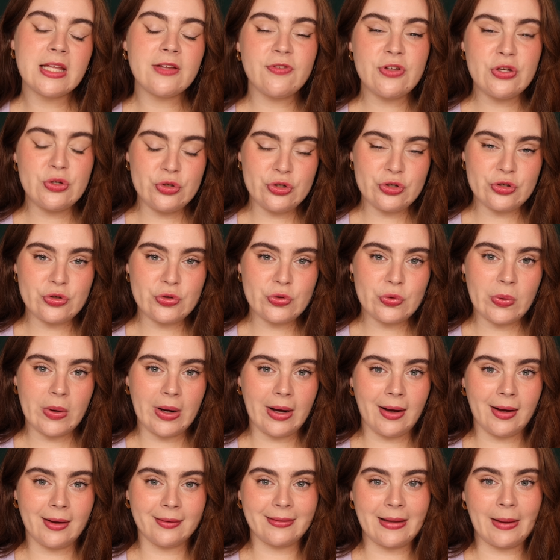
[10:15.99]
If you do,
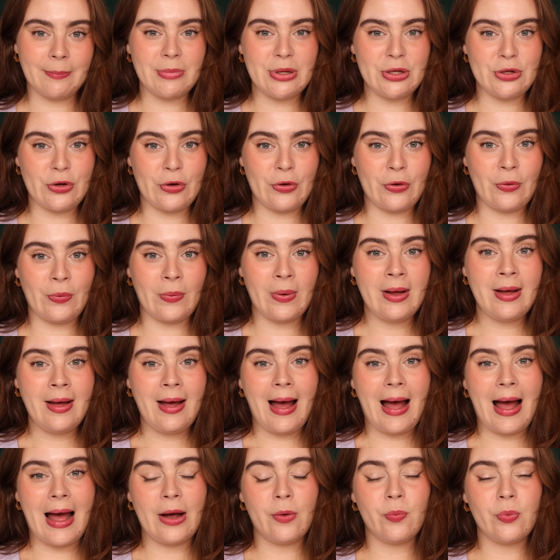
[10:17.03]
uh, let me know.
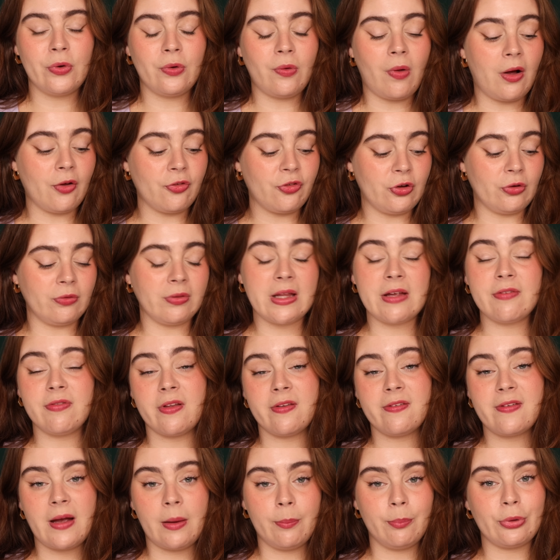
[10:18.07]
I will also leave
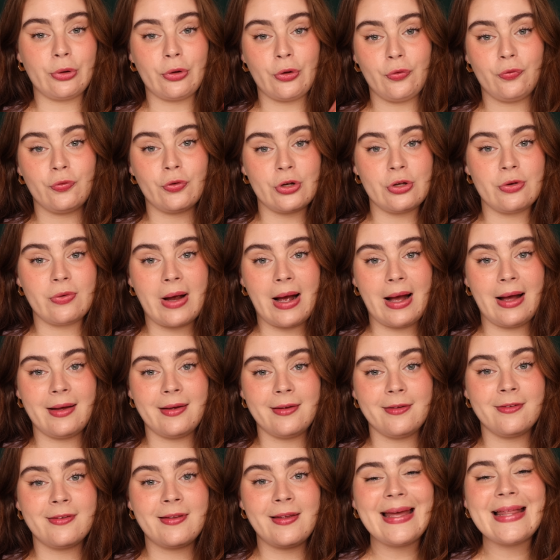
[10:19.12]
this down below for you
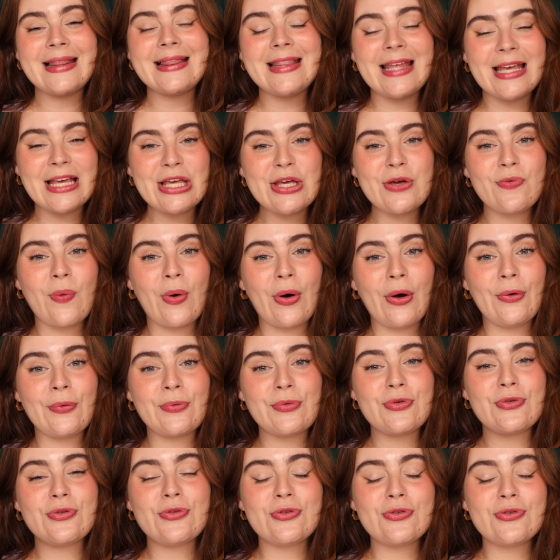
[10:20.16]
guys. And thank you all
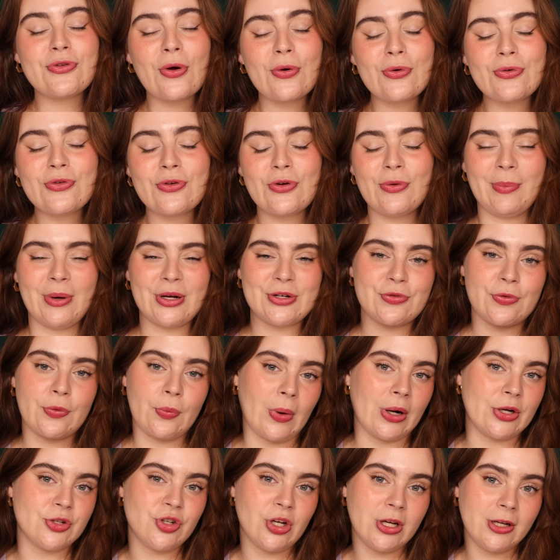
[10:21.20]
so, so much for
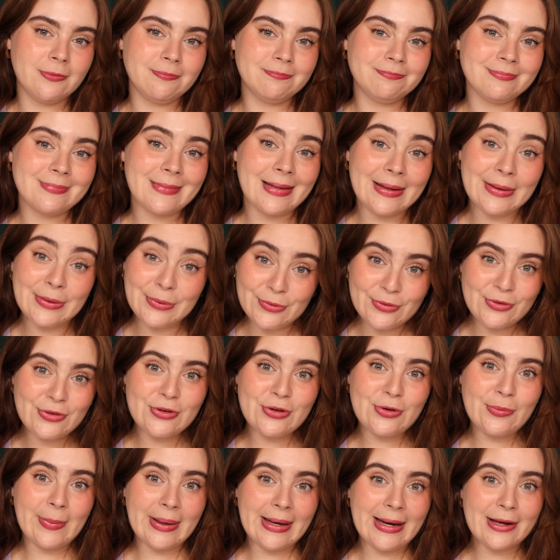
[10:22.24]
watching and I'll see
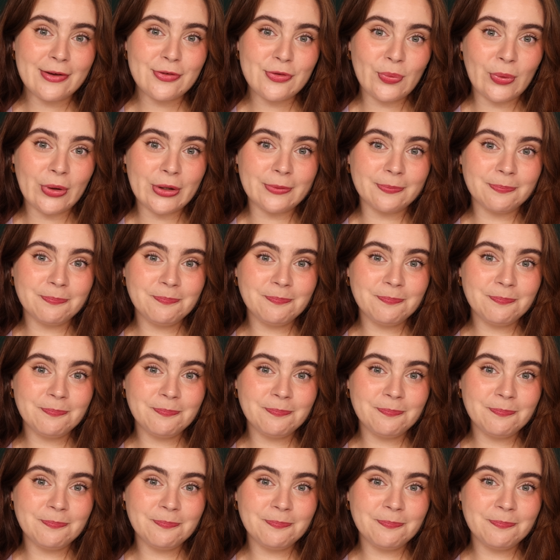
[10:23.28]
you in my next one.